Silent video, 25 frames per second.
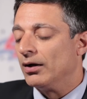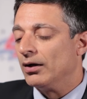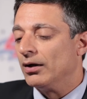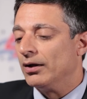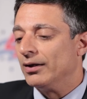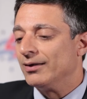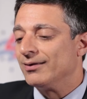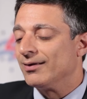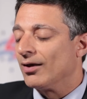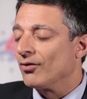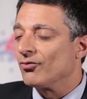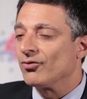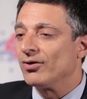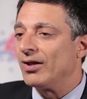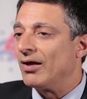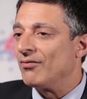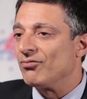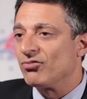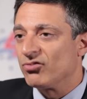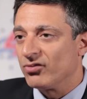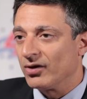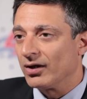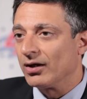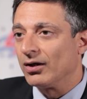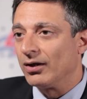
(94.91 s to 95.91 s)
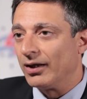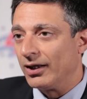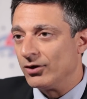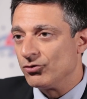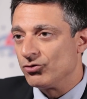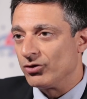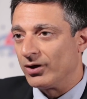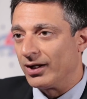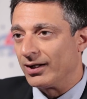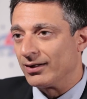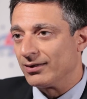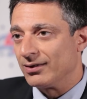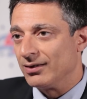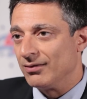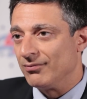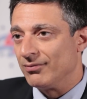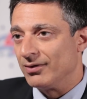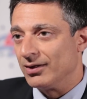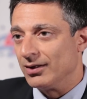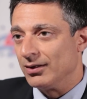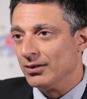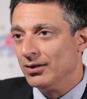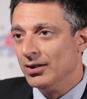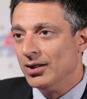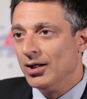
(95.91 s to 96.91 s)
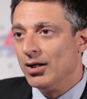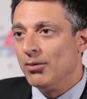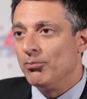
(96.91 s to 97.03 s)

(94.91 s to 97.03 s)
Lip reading: it doesn't have single agent activity,